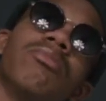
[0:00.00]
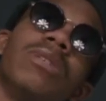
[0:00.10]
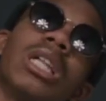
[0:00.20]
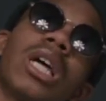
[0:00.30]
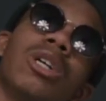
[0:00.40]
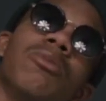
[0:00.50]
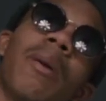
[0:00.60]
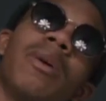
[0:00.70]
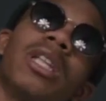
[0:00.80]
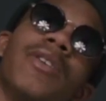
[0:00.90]
Yes, I do.
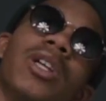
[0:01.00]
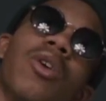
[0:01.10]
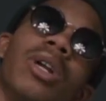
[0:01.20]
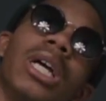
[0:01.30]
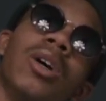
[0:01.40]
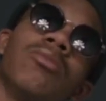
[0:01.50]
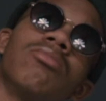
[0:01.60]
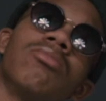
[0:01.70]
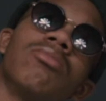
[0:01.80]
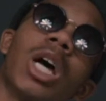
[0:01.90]
My biggest fear is going to hell.
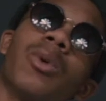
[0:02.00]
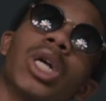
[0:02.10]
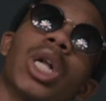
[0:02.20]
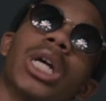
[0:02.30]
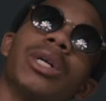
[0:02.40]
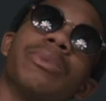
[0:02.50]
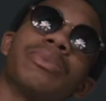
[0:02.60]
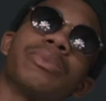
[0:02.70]
I don't want to go to hell.